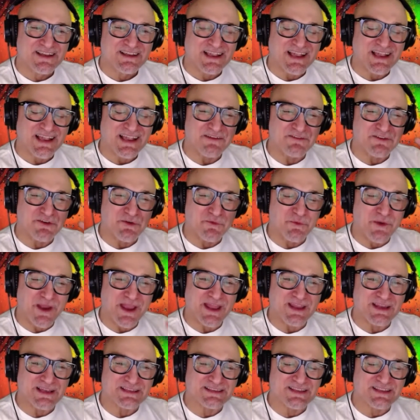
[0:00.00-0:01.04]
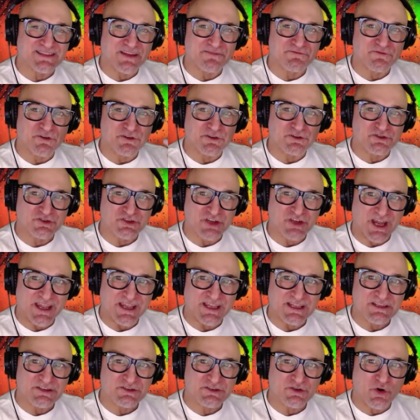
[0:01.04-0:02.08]
have an awareness that they've got to
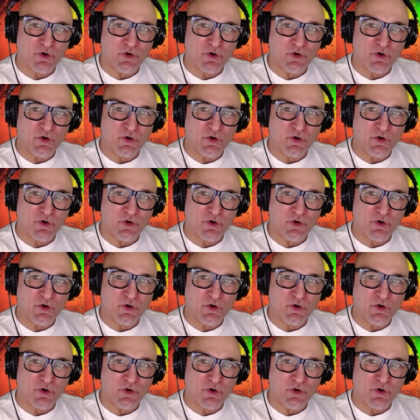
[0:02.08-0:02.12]
change?